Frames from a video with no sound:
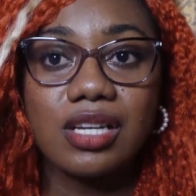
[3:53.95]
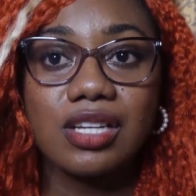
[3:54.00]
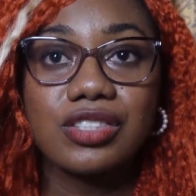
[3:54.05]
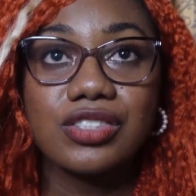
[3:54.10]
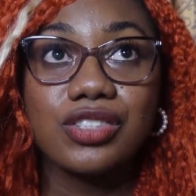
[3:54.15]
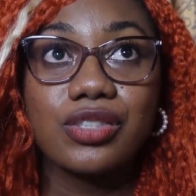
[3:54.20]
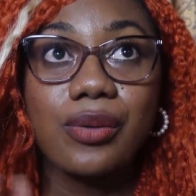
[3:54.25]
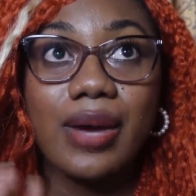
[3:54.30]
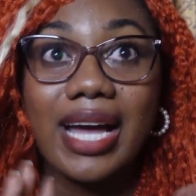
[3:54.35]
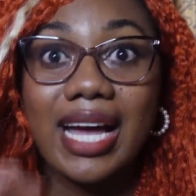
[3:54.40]

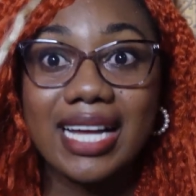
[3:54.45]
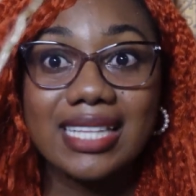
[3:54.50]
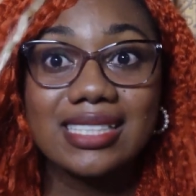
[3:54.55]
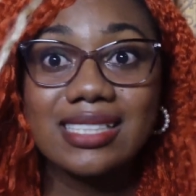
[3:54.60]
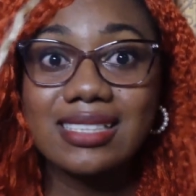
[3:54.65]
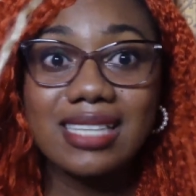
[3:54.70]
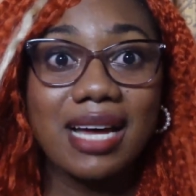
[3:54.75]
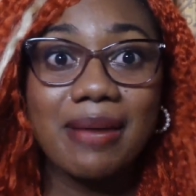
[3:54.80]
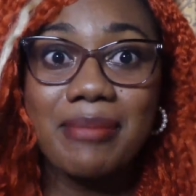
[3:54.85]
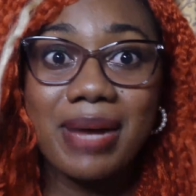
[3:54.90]
So I had
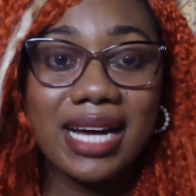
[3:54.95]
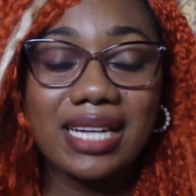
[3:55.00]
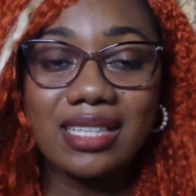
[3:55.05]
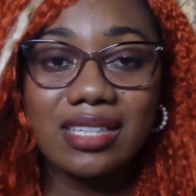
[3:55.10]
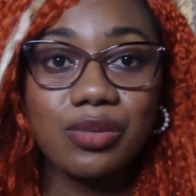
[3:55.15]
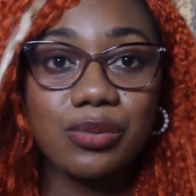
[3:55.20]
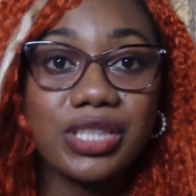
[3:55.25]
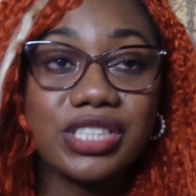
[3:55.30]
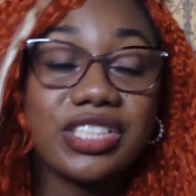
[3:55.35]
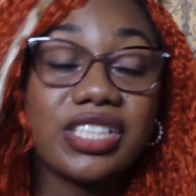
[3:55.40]
to
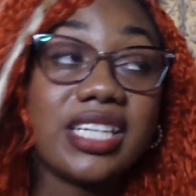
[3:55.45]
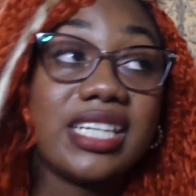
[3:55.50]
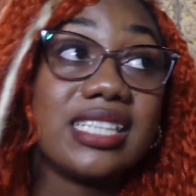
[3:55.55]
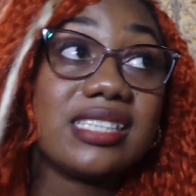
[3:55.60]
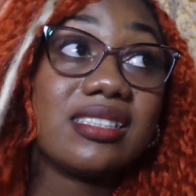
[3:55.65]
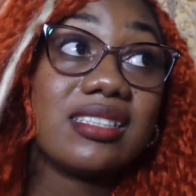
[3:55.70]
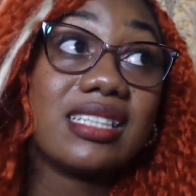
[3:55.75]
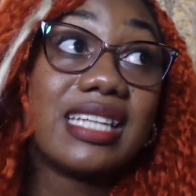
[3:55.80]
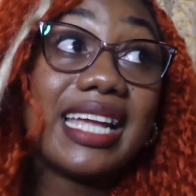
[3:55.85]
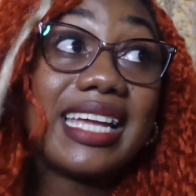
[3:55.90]
abandon witch
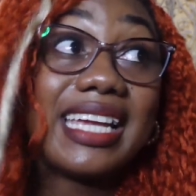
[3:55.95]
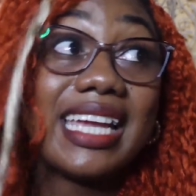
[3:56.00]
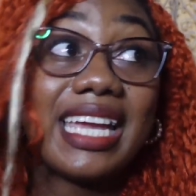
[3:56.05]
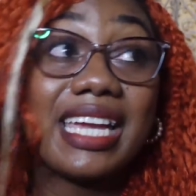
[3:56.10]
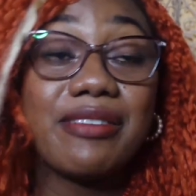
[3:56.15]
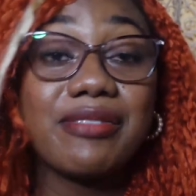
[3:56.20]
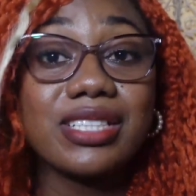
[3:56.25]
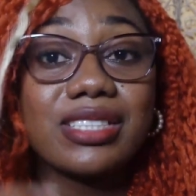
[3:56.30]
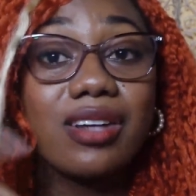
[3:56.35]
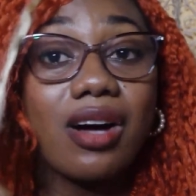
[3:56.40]
hazel, and I
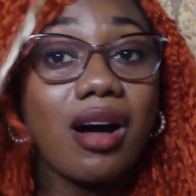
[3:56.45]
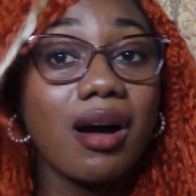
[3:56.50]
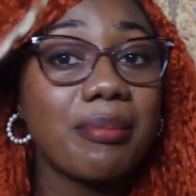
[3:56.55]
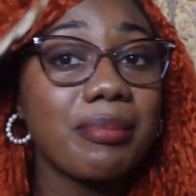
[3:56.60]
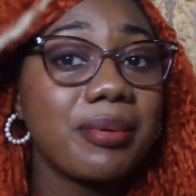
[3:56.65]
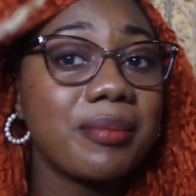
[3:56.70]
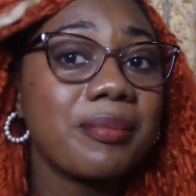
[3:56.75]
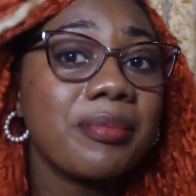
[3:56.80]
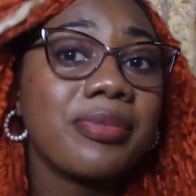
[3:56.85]
gave it up.